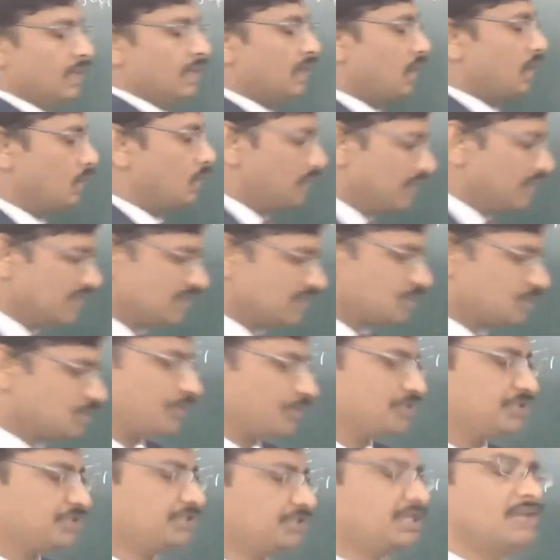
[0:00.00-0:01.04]
Now each
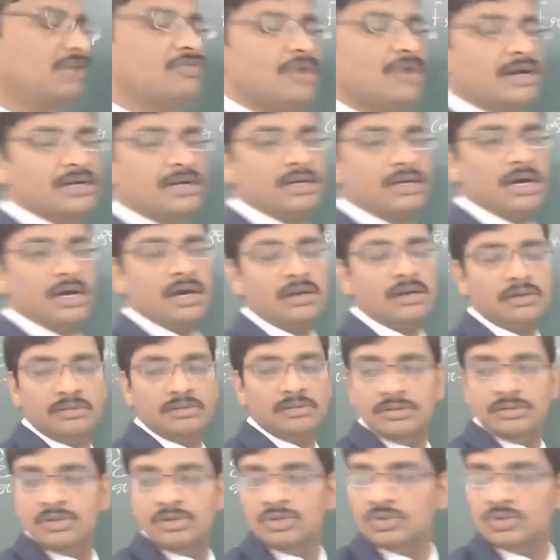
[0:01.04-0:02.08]
position vector
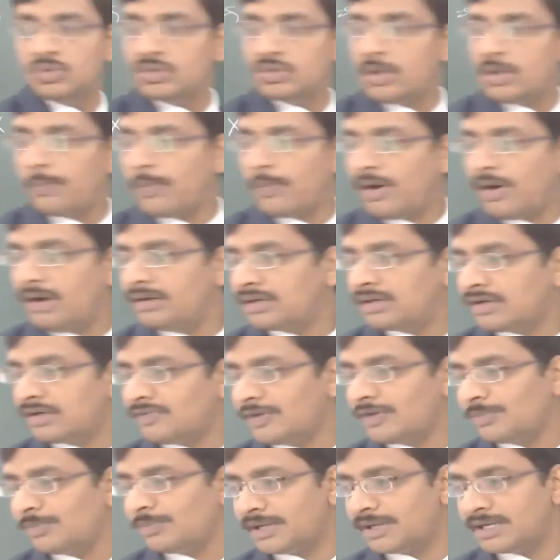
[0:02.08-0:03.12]
to the point of
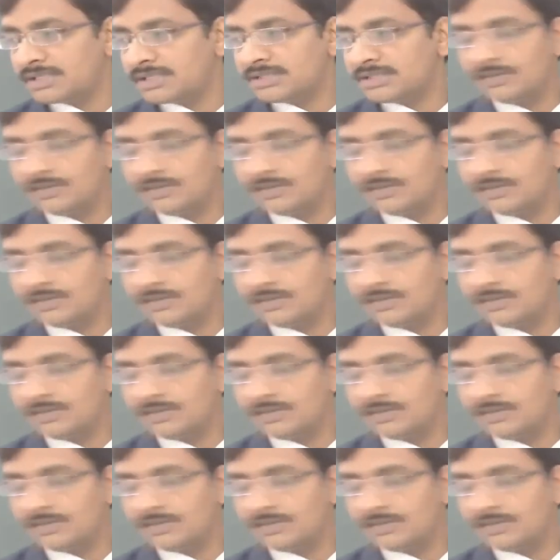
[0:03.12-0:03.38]
application